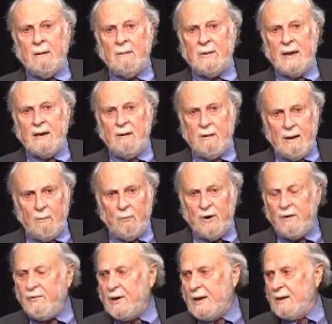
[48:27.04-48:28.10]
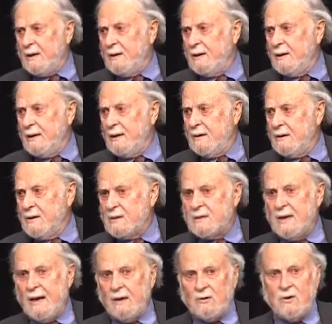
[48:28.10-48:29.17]
they abbreviated it into the
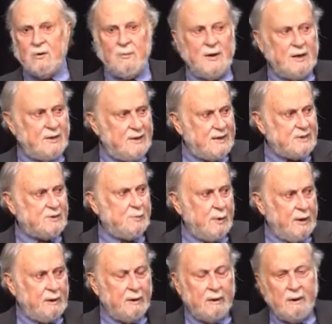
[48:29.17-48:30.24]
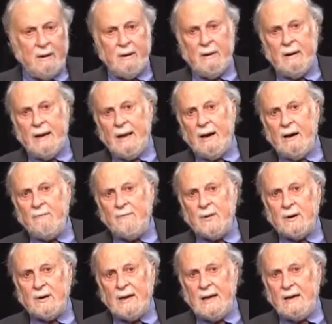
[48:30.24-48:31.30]
slang term, he dissed me. And I
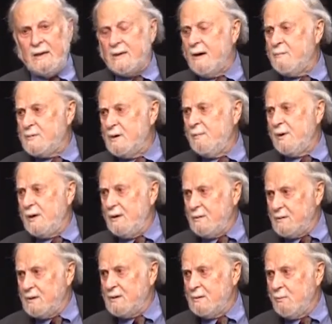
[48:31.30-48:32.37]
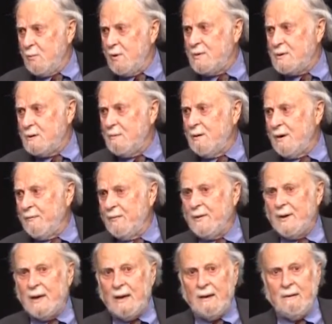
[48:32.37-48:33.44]
figured anytime somebody uses a word so
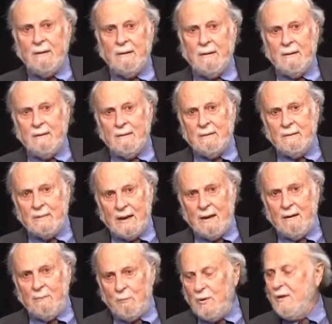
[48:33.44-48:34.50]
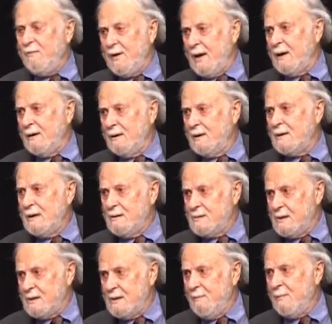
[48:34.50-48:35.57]
often, they, they abbreviate it, it tells
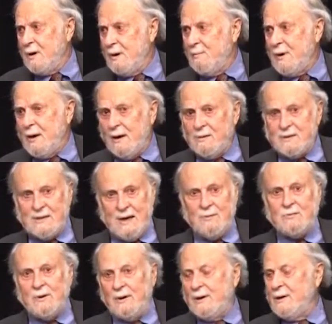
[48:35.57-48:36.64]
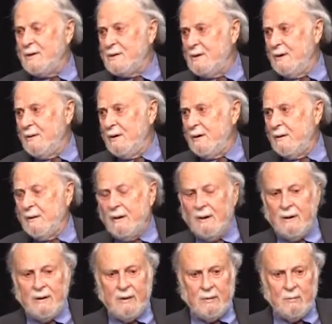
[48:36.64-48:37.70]
you something about how central it is in their
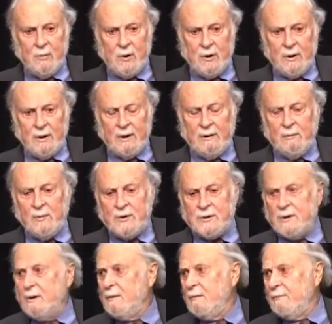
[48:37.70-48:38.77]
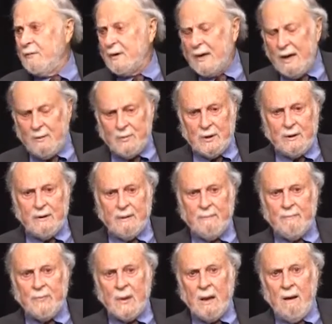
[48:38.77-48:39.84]
moral and emotional vocabulary.
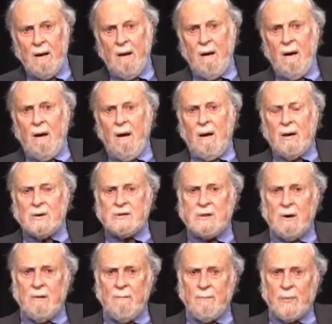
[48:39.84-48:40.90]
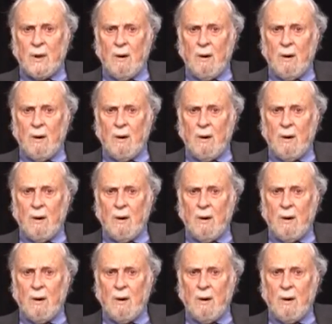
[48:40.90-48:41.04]
Mm-hmm. So,